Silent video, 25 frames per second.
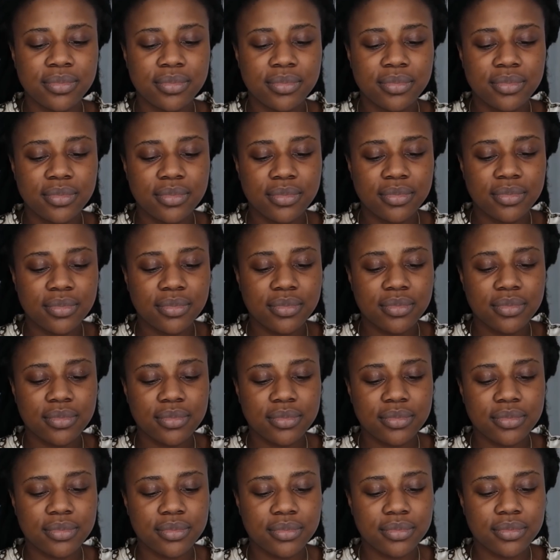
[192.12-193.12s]

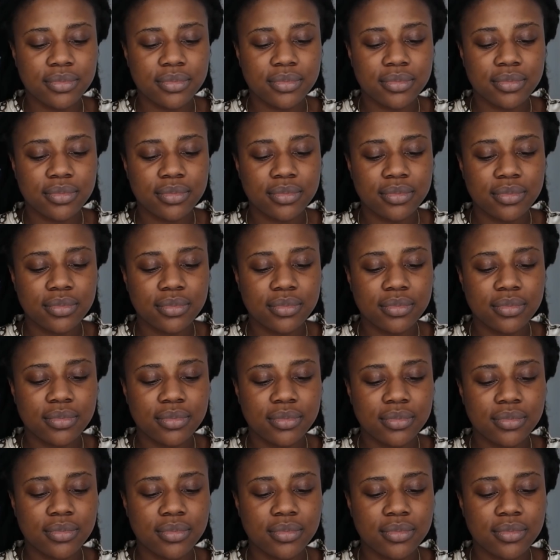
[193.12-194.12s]

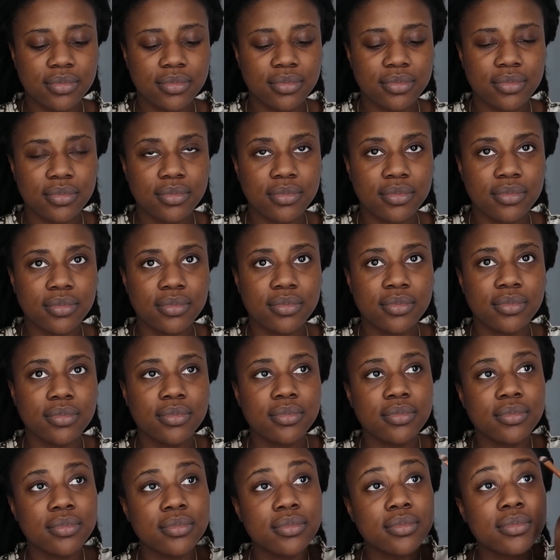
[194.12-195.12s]

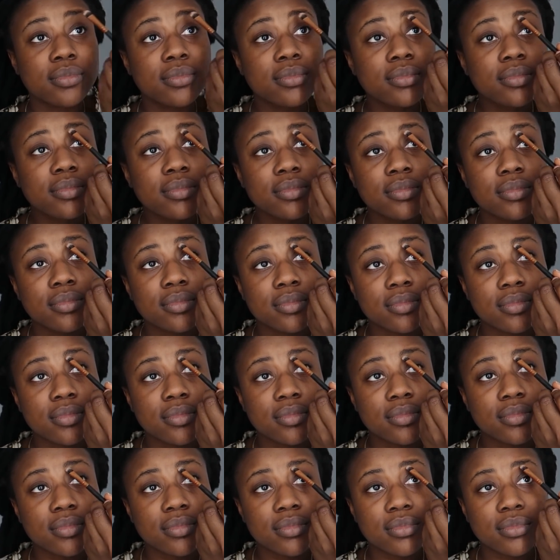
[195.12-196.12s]

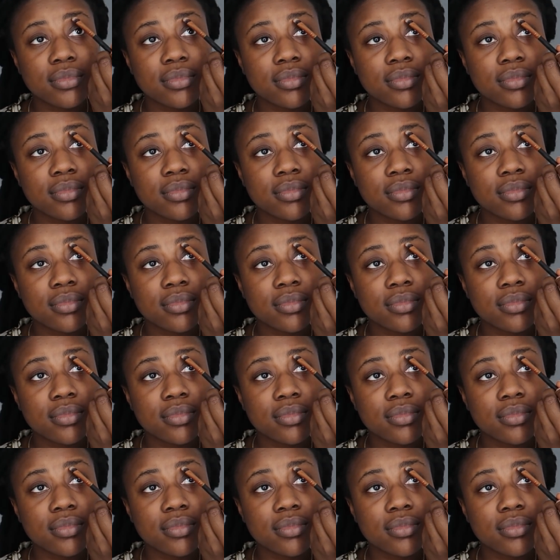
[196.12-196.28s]
No words are spoken by the person on screen.